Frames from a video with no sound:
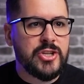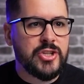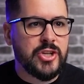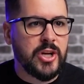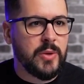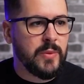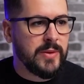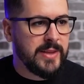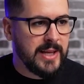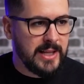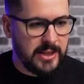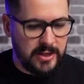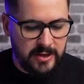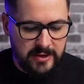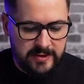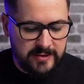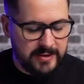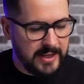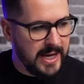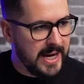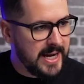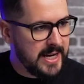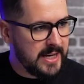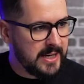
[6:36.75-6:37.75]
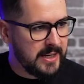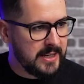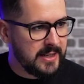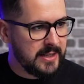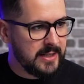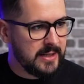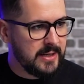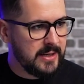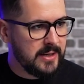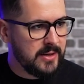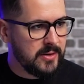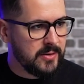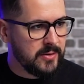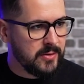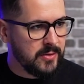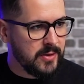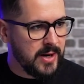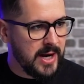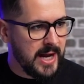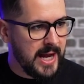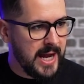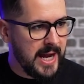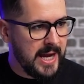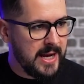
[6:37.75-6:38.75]
show you what that looks like
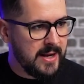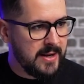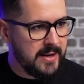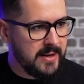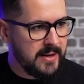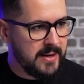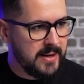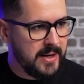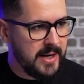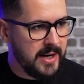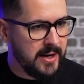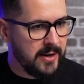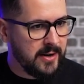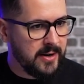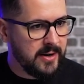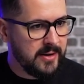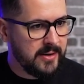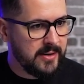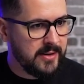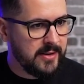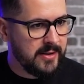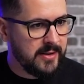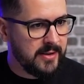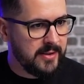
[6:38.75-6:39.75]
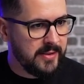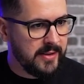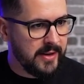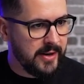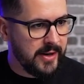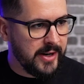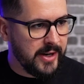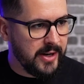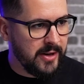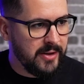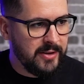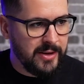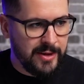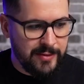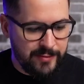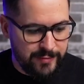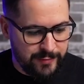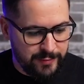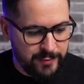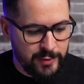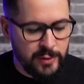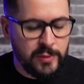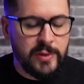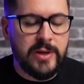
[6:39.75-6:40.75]
right here. There you go, it
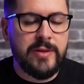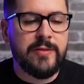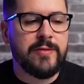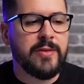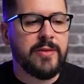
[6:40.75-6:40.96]
flew in